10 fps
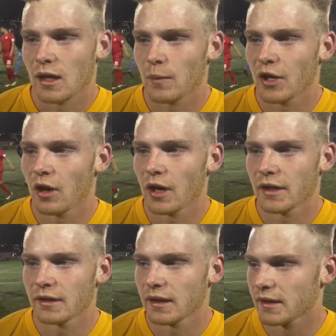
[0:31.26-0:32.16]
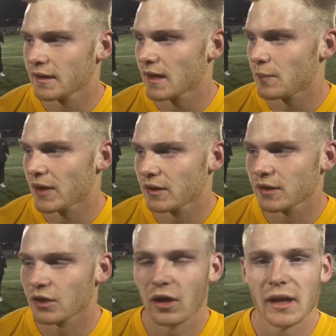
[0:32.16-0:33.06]
coming on and then getting that
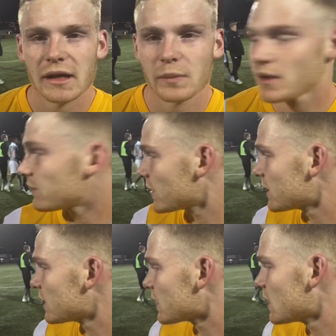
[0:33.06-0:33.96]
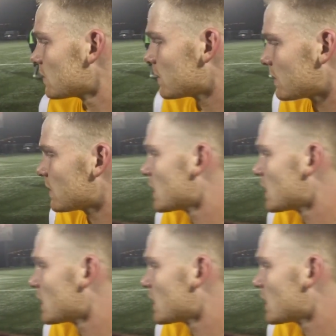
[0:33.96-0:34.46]
penalty call added a bit of flair to the game.